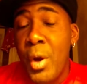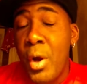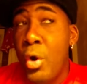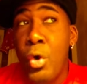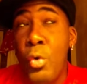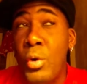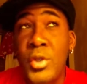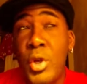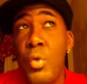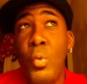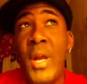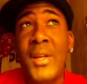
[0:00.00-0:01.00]
who
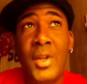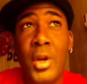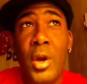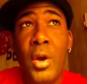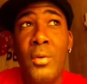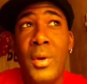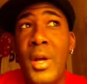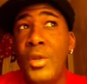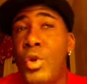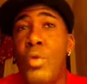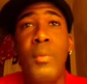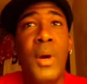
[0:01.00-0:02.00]
2 months
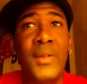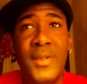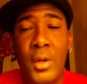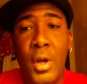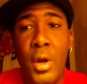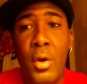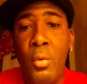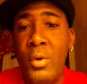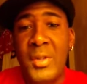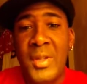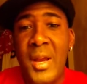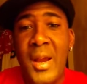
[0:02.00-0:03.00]
ago, were
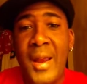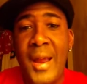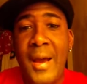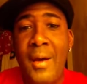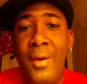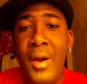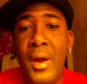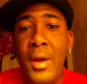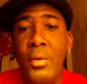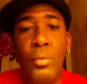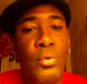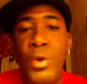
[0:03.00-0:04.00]
saying how
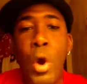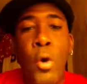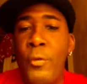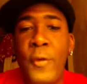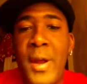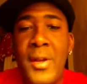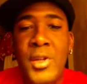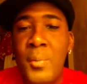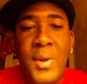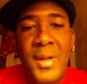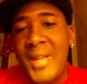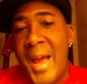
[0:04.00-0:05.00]
no fans should
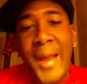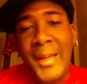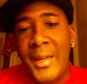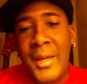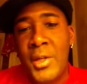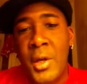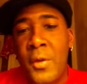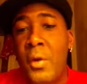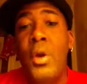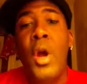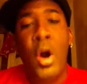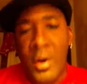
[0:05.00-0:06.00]
be attacking each other,
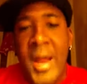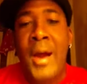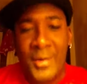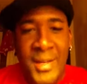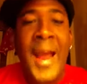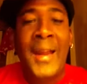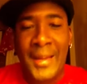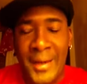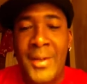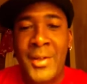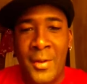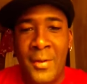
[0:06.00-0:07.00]
are now attacking
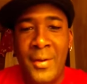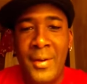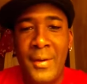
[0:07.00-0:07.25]
each other.